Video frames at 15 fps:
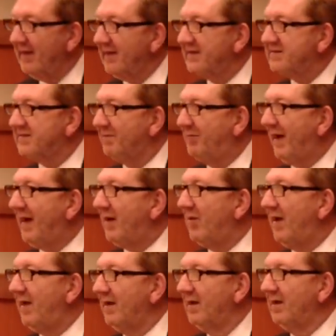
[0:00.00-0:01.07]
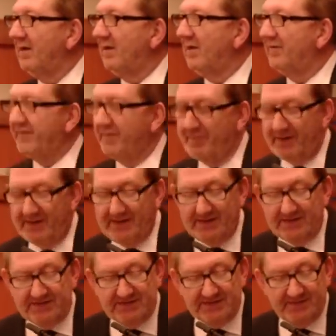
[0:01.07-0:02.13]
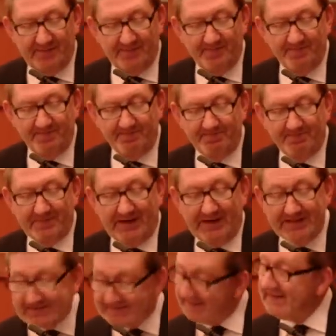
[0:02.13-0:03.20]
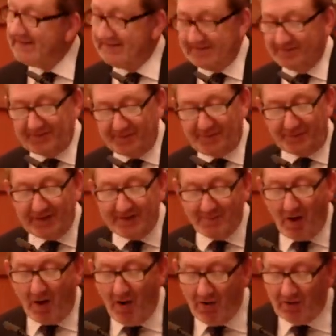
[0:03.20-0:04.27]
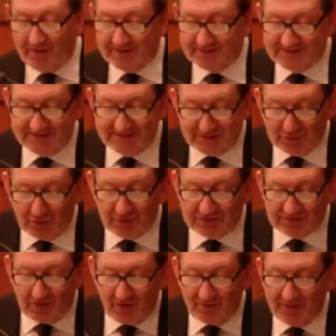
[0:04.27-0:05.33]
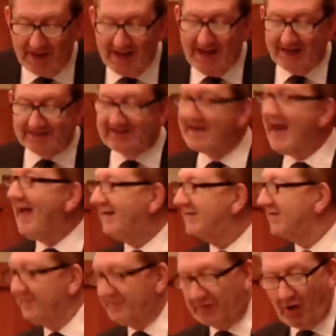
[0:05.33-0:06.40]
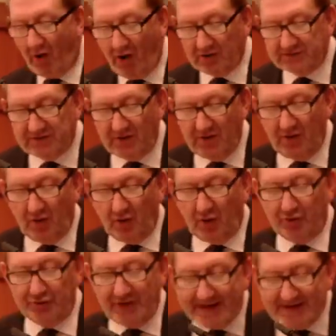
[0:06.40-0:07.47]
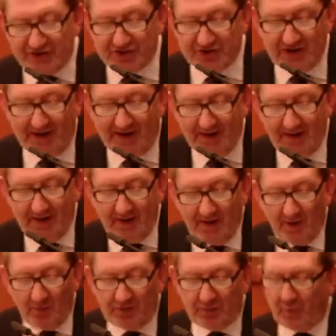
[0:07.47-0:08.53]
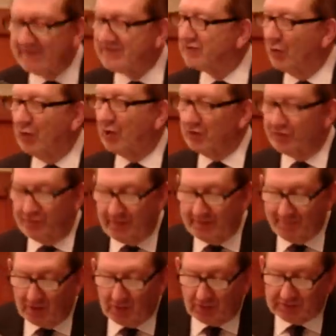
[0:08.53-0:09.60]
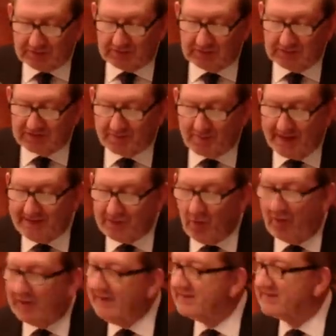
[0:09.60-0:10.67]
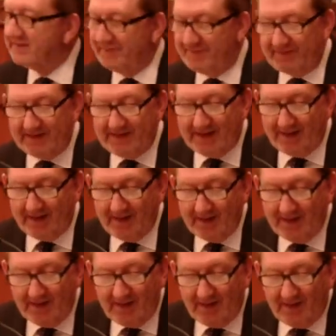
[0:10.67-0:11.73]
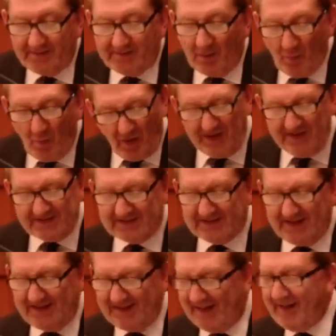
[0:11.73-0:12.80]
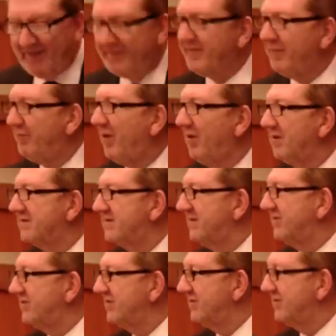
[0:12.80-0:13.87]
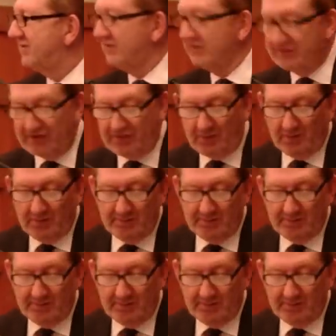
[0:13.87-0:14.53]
is the power of the purse. Indeed, if the free market is looked on as an act of God or nature, with which ordinary mortals may not interfere, then what is there left for politicians to do?